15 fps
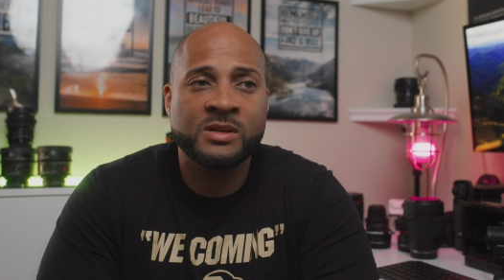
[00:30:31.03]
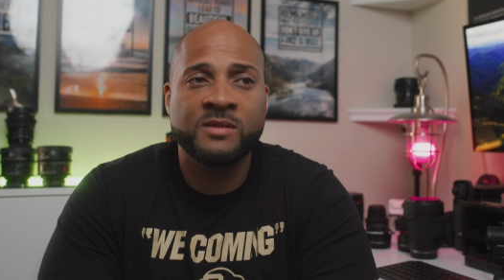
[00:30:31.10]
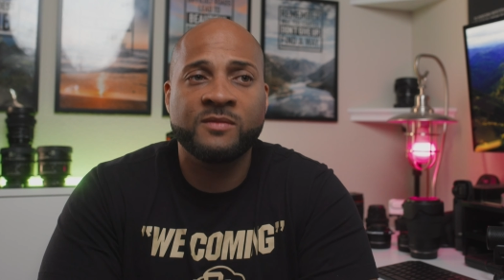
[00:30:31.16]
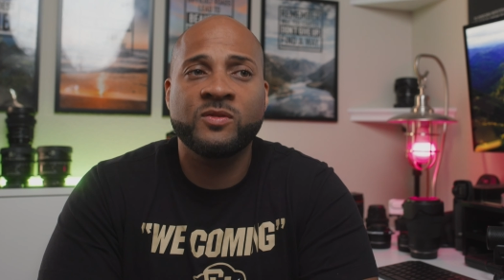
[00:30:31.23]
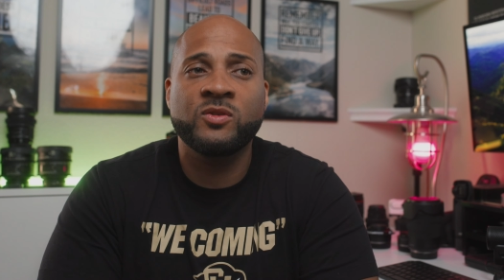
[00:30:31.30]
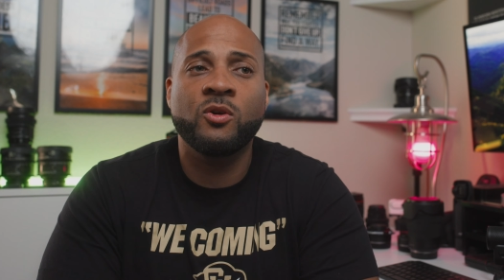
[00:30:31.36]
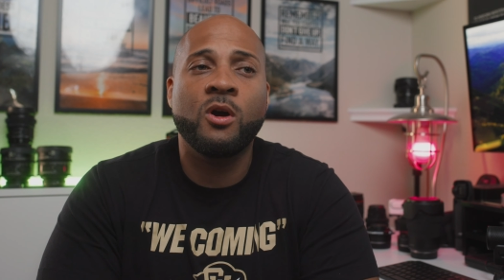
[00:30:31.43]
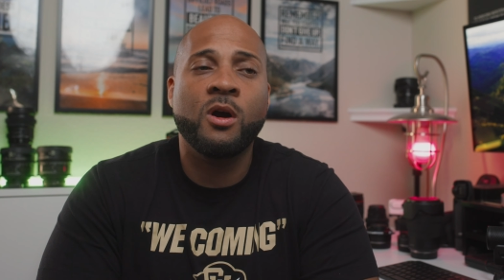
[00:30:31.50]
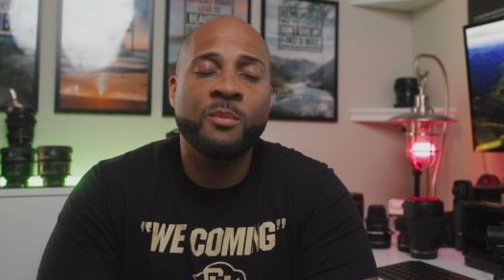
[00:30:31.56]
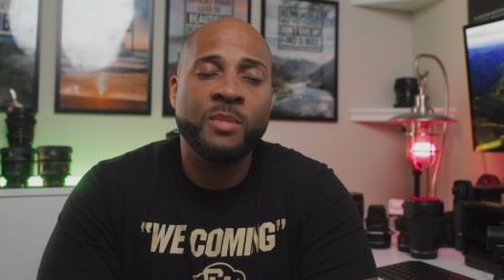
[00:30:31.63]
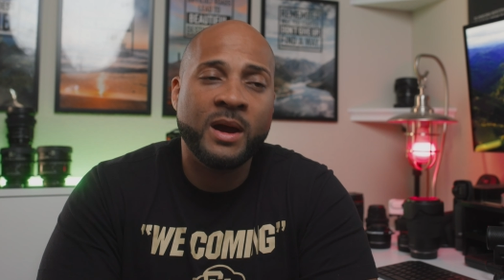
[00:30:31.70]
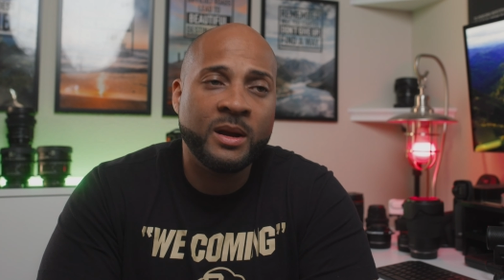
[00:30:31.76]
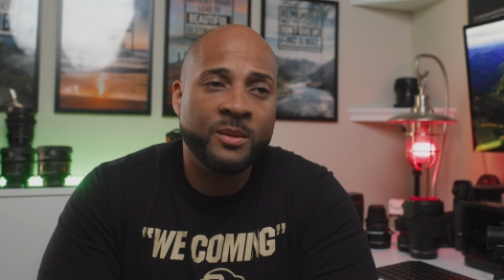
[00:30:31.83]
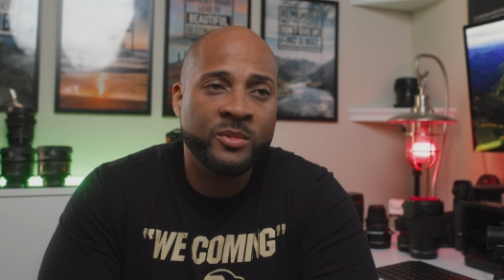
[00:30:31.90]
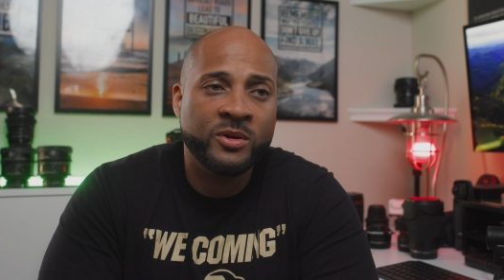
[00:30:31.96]
And if you are
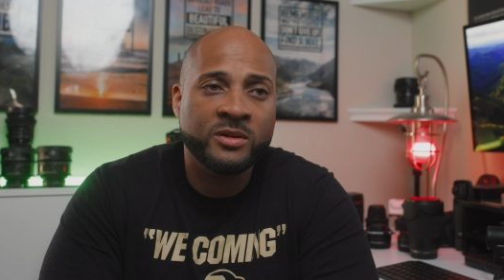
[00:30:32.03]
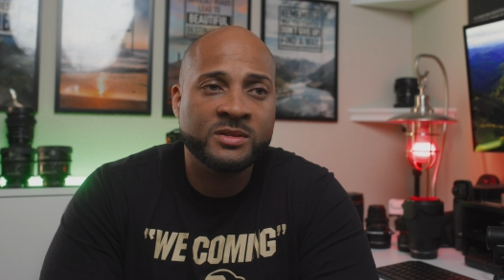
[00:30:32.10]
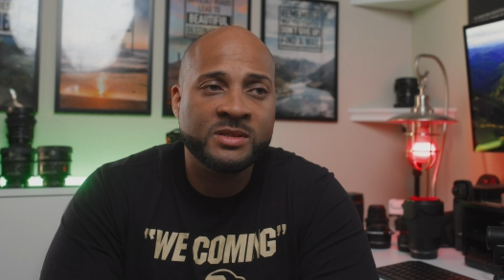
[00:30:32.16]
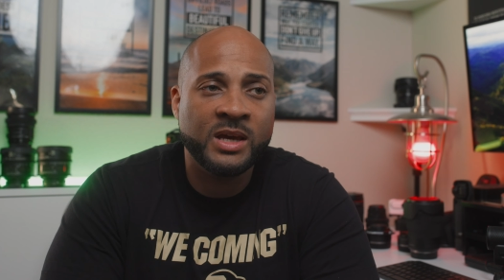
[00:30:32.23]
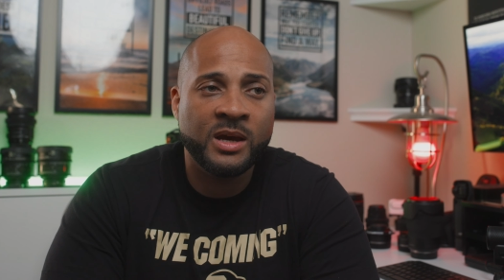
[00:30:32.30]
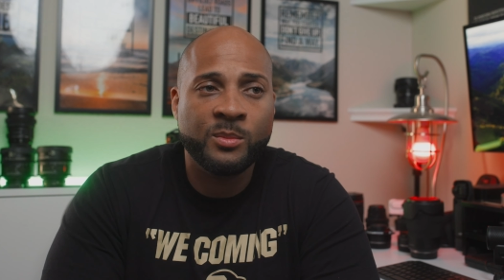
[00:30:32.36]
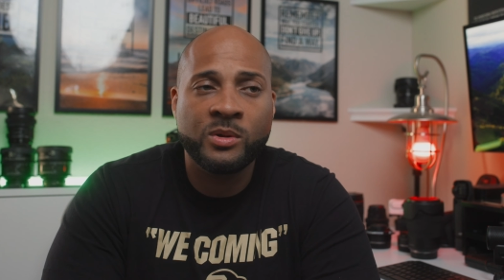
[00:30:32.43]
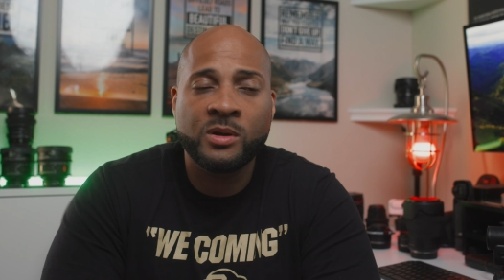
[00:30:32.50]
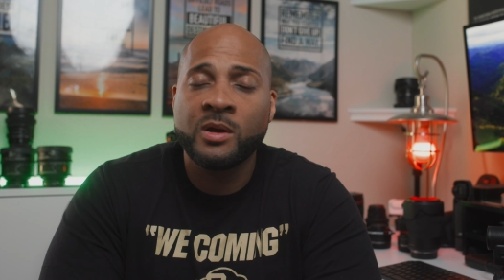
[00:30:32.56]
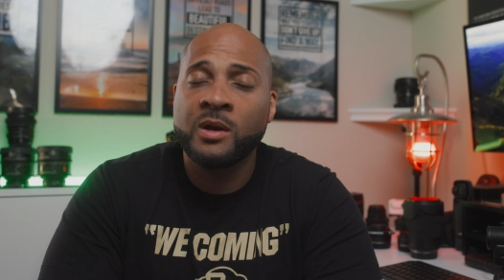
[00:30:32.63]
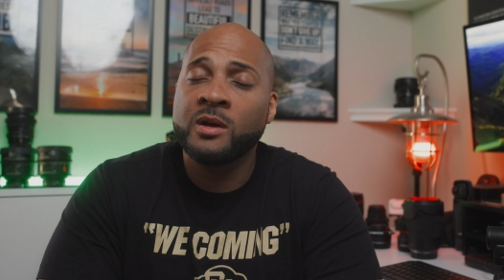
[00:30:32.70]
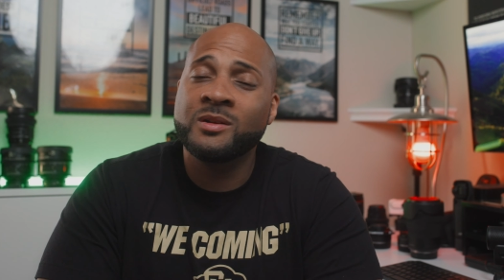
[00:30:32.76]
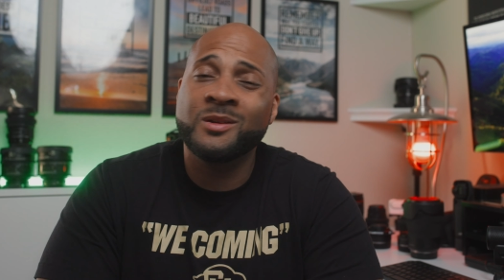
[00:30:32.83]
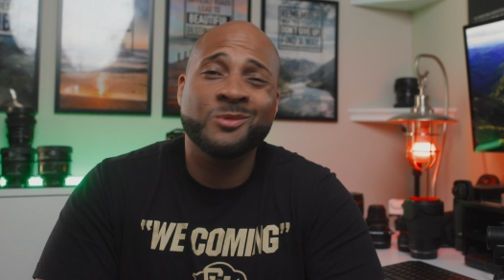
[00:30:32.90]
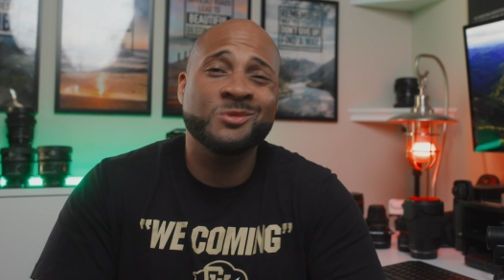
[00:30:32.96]
buying a mirrorless camera,
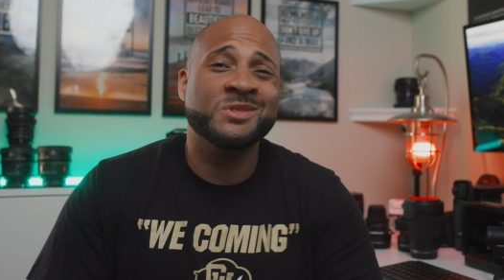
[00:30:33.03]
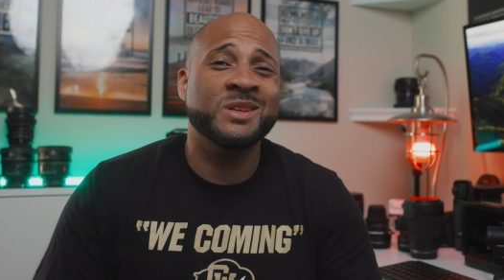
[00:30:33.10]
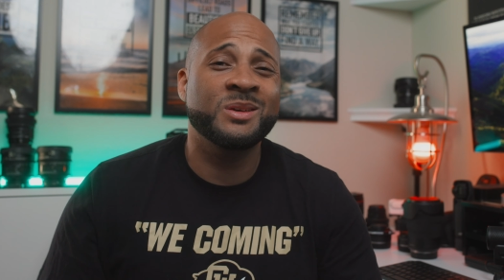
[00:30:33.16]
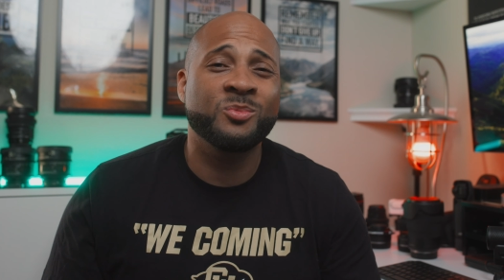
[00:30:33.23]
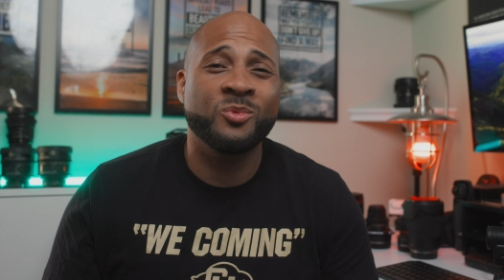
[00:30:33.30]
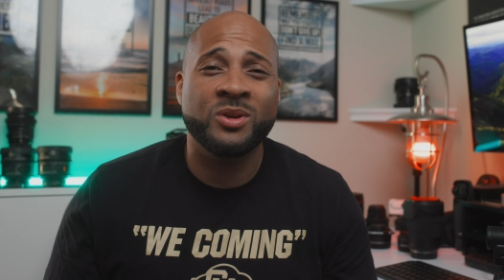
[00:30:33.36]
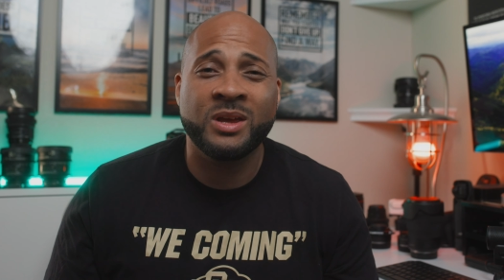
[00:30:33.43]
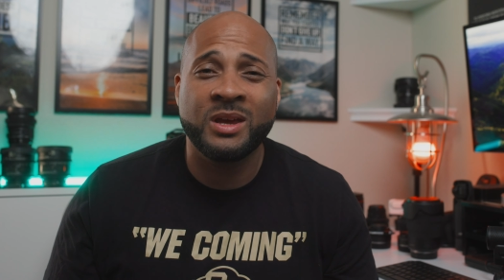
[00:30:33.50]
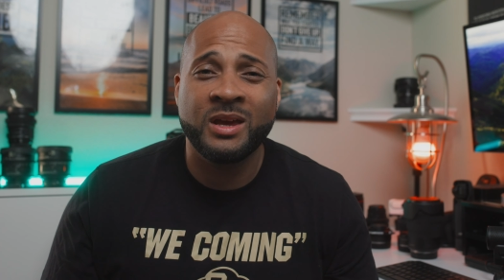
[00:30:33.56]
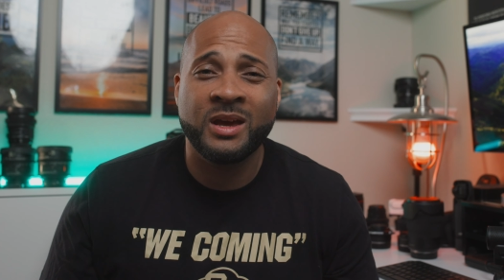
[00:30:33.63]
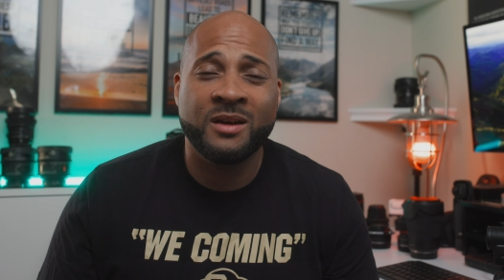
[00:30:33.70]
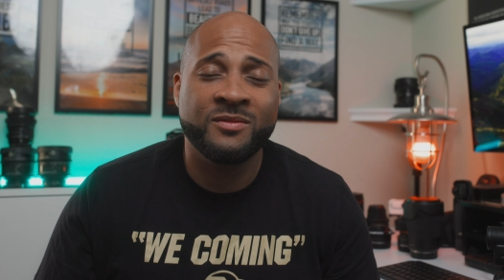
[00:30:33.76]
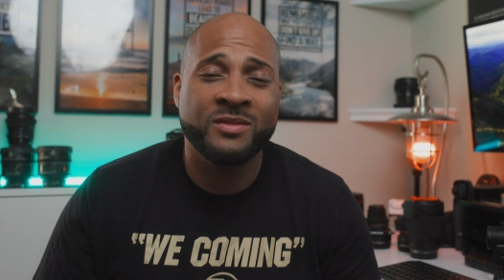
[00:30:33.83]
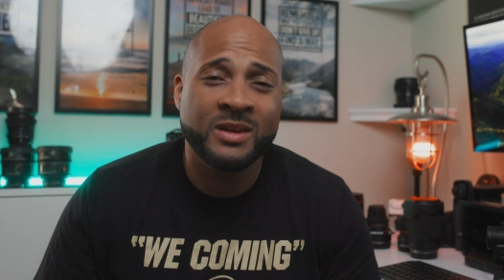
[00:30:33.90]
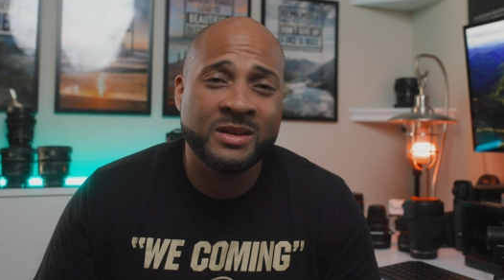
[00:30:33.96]
don't sleep on the
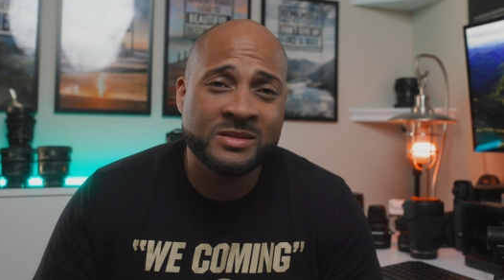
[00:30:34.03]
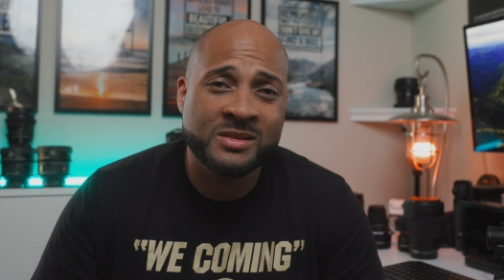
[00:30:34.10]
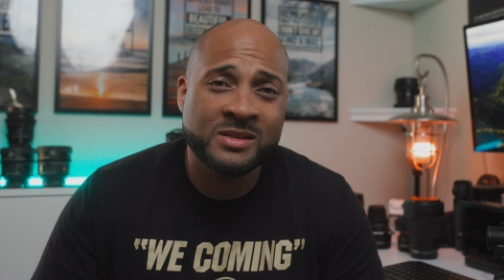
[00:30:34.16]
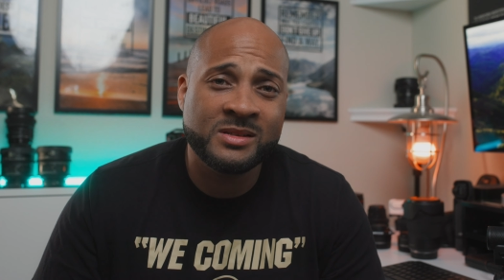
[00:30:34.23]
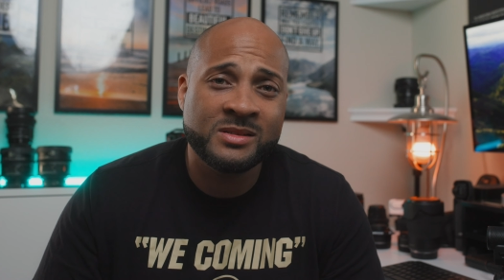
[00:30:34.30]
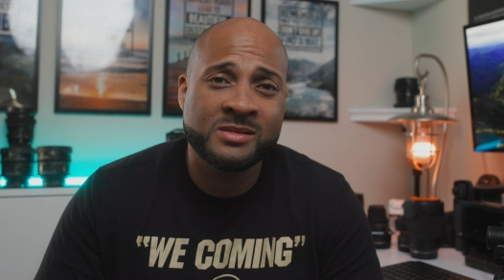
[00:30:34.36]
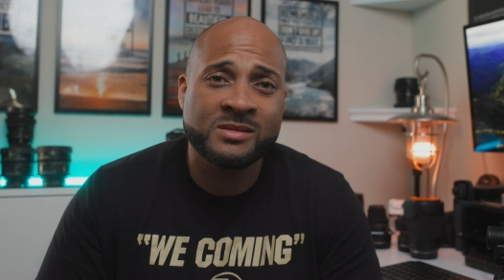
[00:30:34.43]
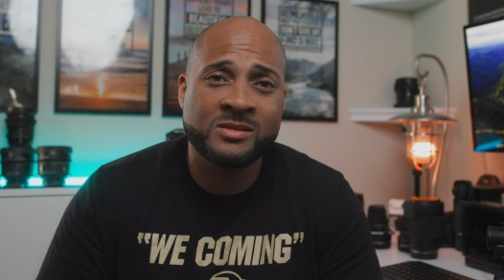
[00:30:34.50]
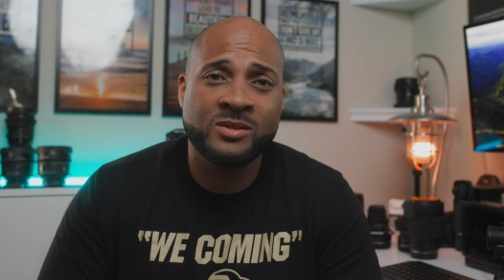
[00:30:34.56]
EF lenses,